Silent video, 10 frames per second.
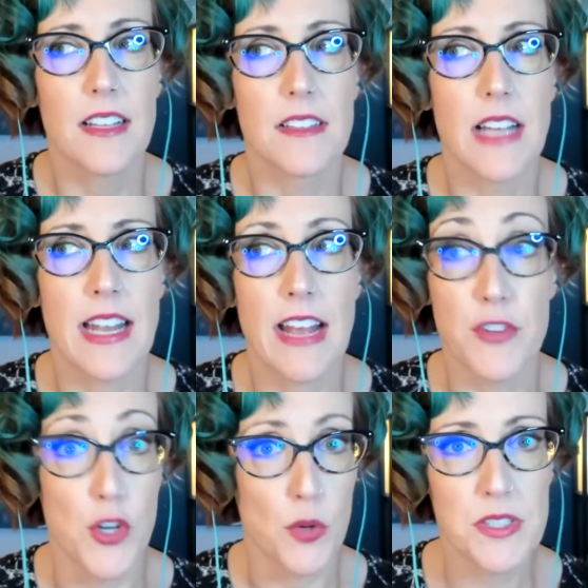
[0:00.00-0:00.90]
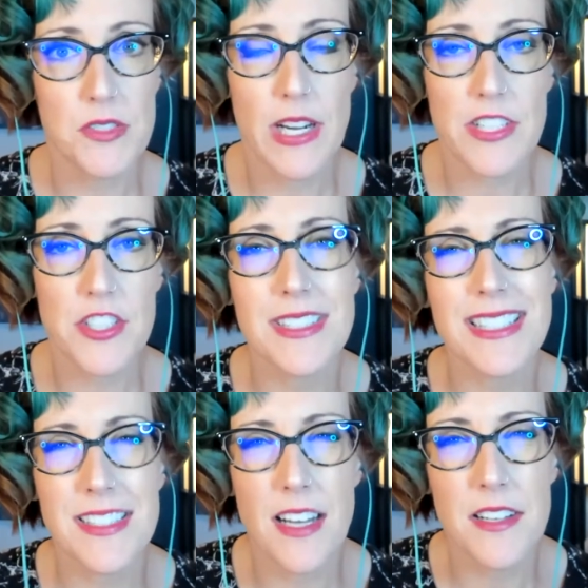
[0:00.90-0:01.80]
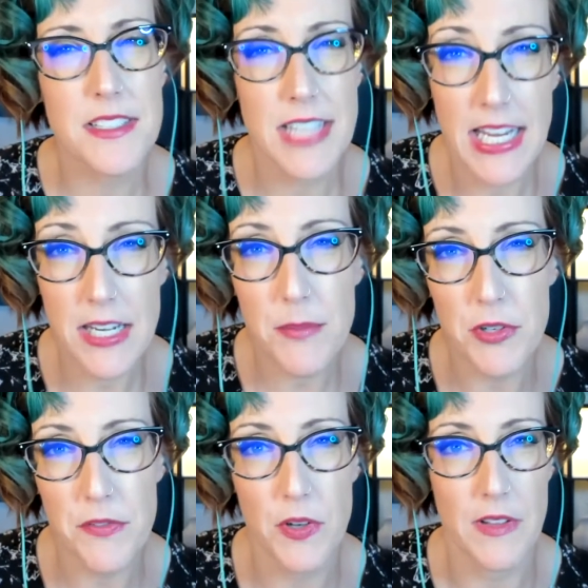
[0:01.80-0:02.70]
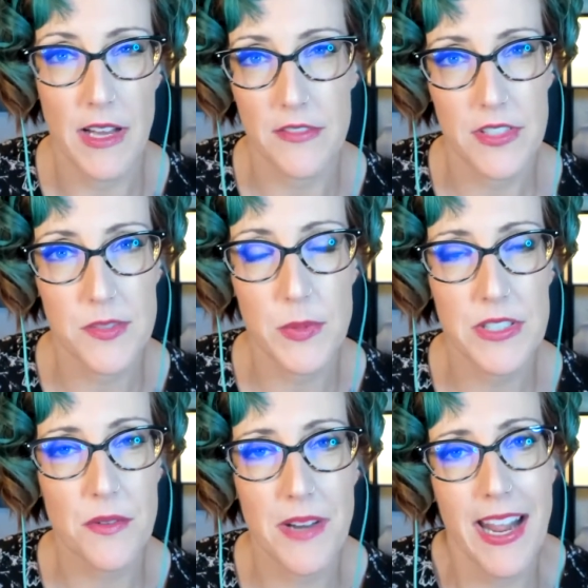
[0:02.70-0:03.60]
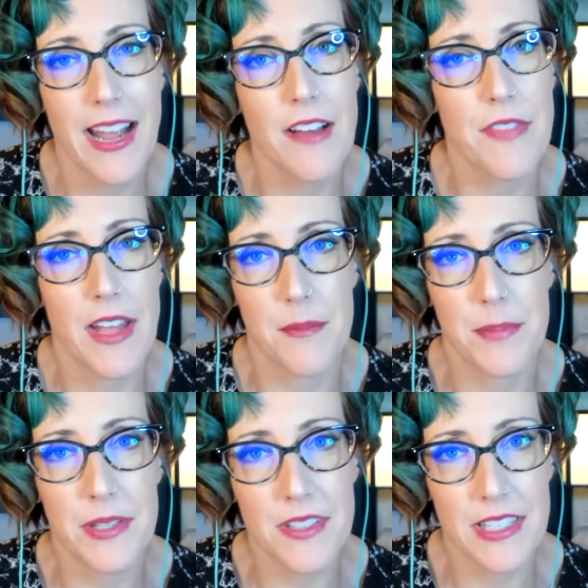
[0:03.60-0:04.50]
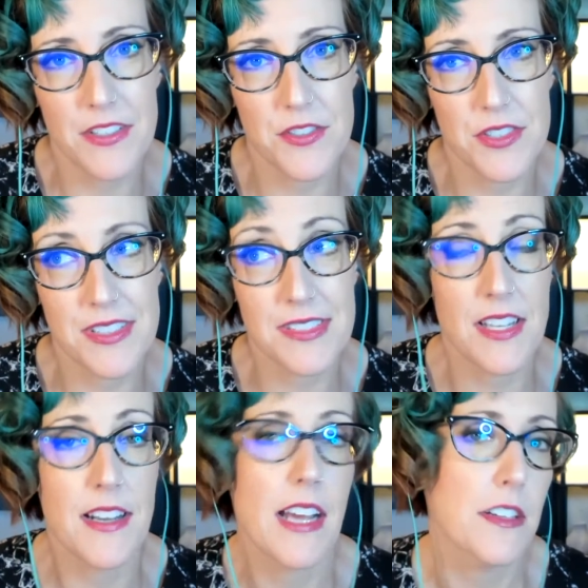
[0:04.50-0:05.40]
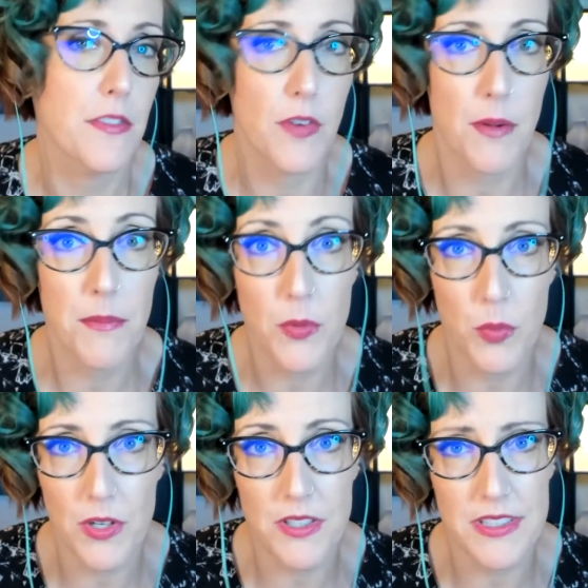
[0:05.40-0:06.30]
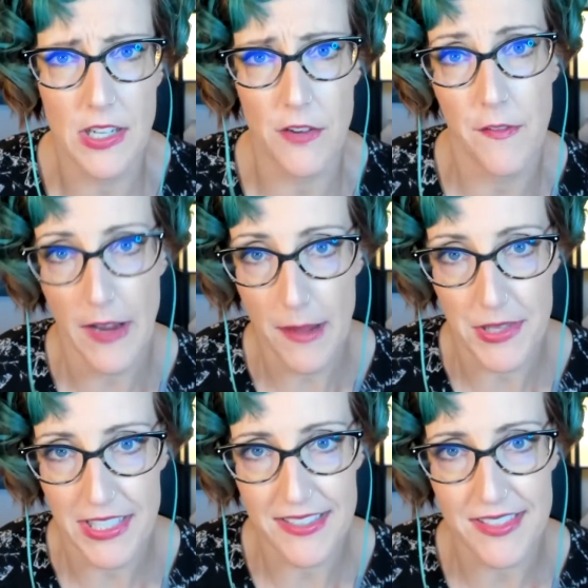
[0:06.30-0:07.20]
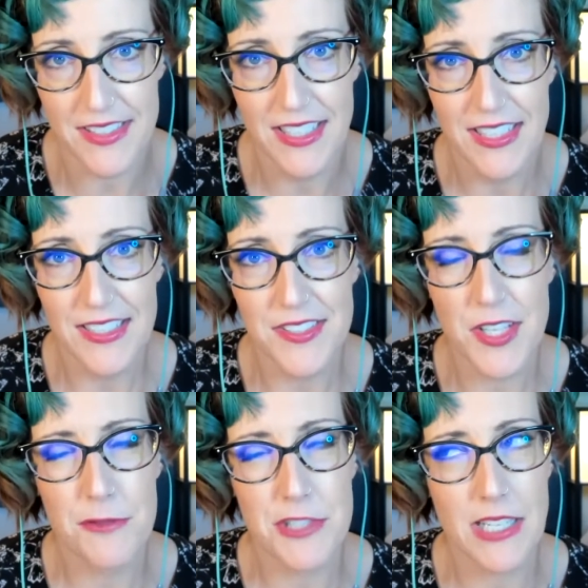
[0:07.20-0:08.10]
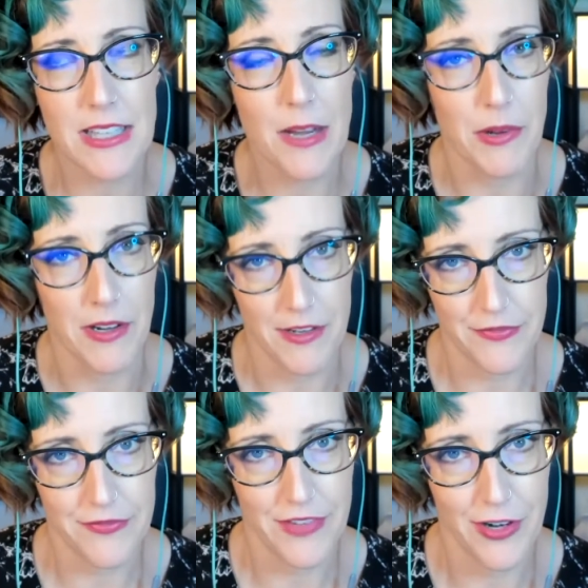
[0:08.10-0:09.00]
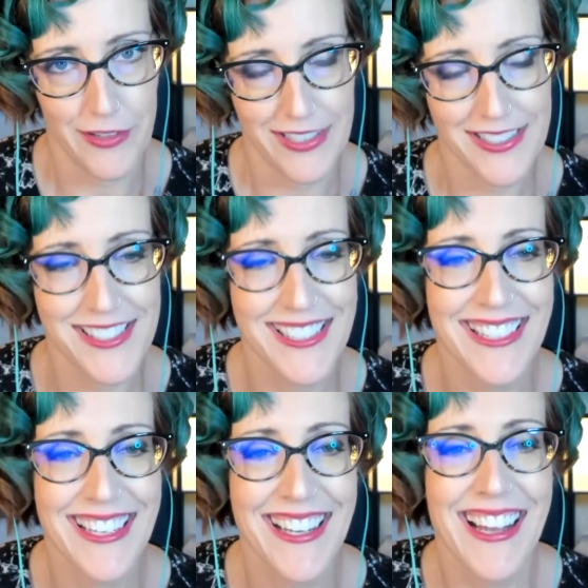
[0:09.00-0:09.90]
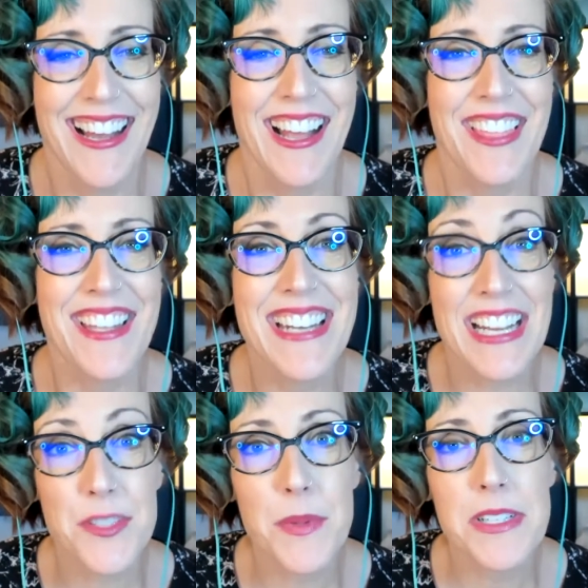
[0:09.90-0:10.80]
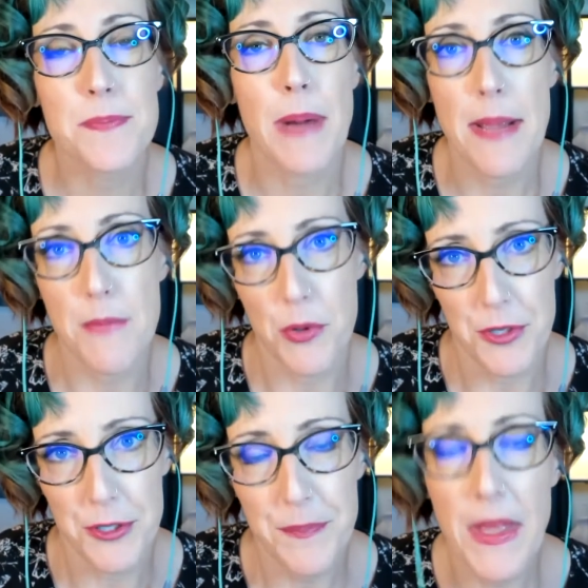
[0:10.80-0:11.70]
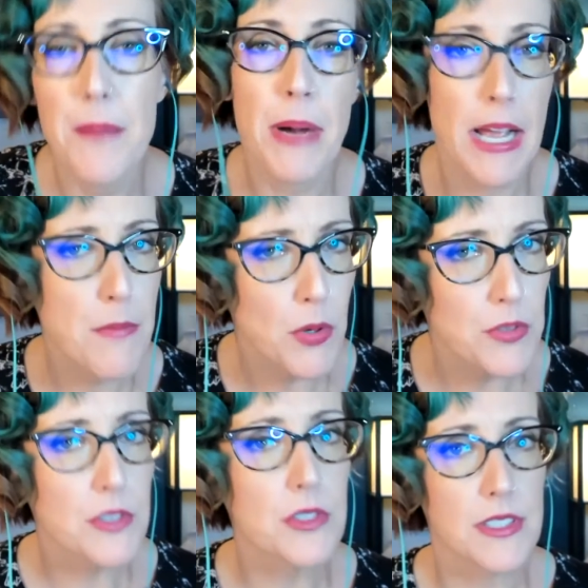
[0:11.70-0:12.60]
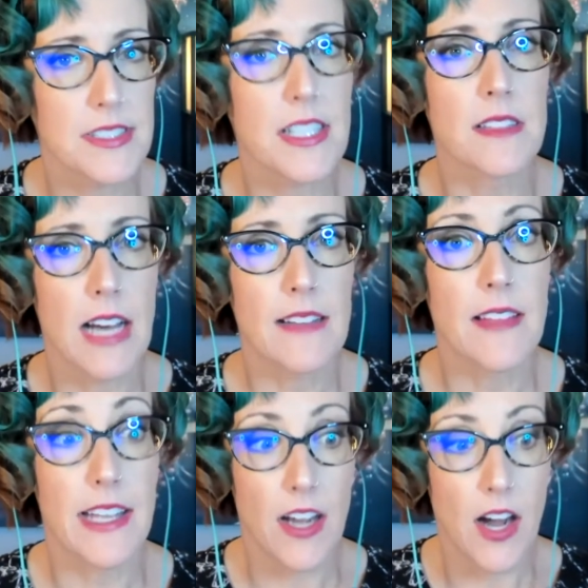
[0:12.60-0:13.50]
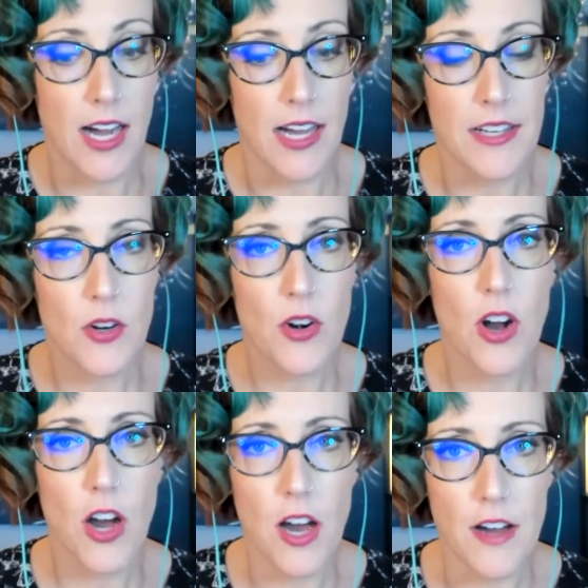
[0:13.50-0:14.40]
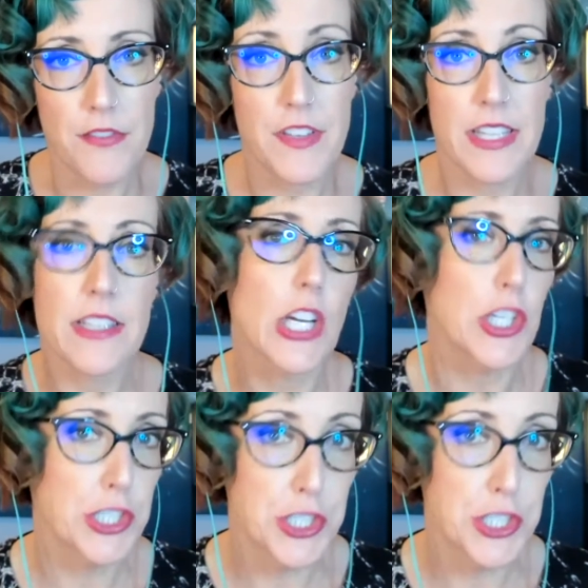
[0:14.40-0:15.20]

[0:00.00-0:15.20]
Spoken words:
have no distractions, it's unattainable for a lot of us. We don't have that ability to just disconnect from the world and our families. So check that one off our list. The next one is bimodal, and bimodal looks a lot like on or off in large